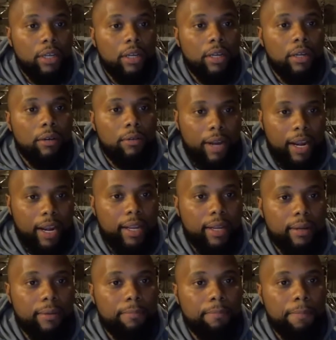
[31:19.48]

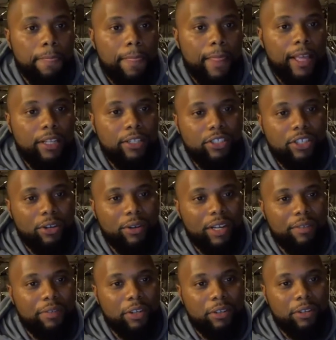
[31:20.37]
right? And so
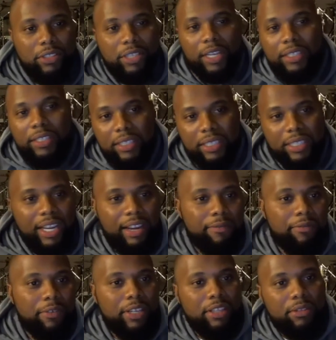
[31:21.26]
if you're chasing
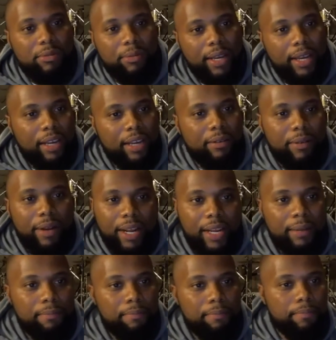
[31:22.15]
every thread,
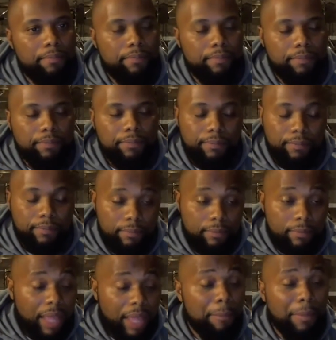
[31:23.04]
right?
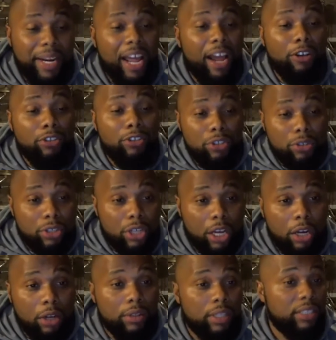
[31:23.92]
But I also
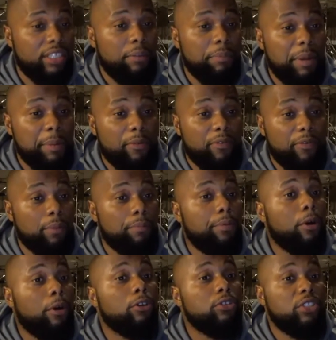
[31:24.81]
know that some people feel
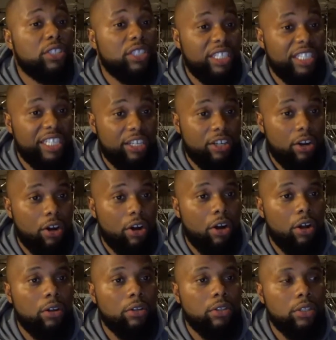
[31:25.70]
personally
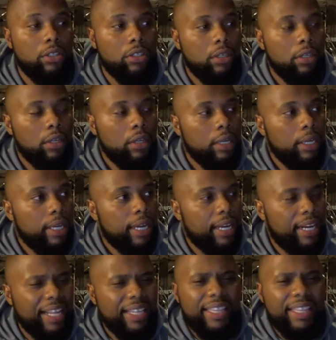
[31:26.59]
called.
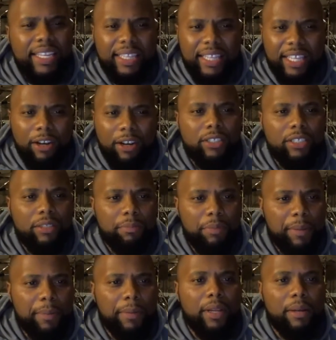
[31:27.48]
And I think there are some
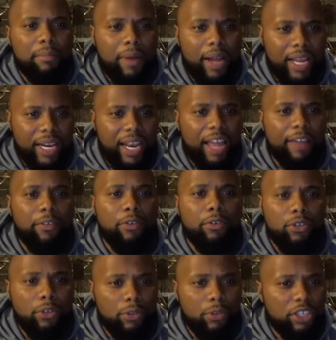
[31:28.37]
people in my life who
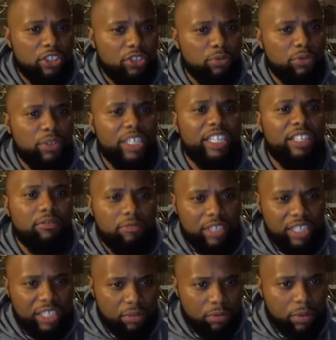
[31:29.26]
do this really,
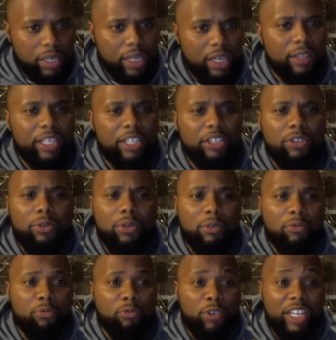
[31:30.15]
really well, and they do
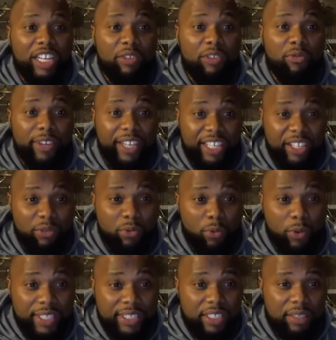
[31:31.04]
it really, really
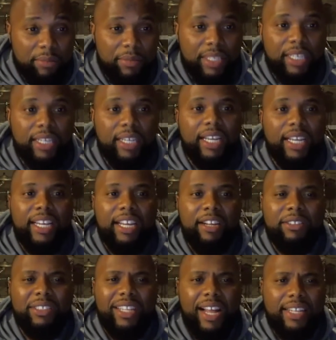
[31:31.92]
winsomely, and
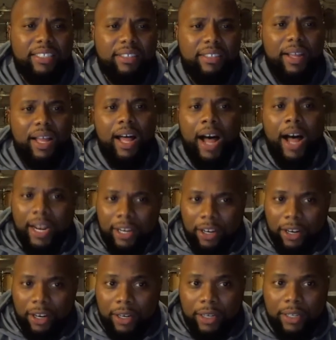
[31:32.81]
there's lots of
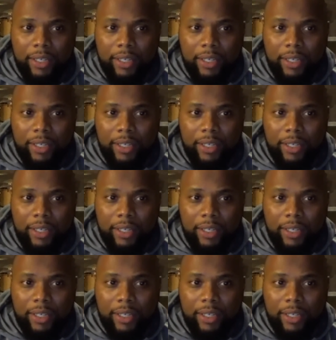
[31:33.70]
honor